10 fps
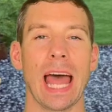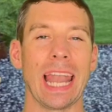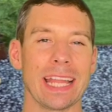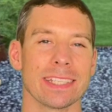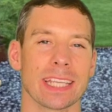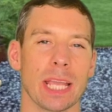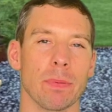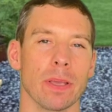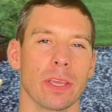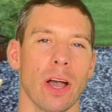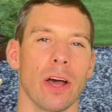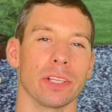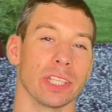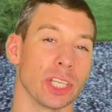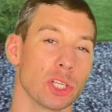Landscaping a garden
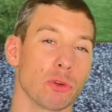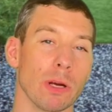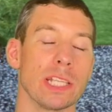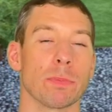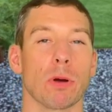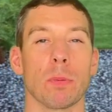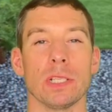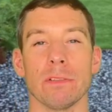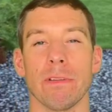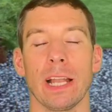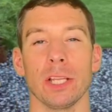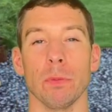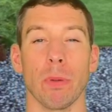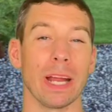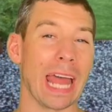can increase a property's value by an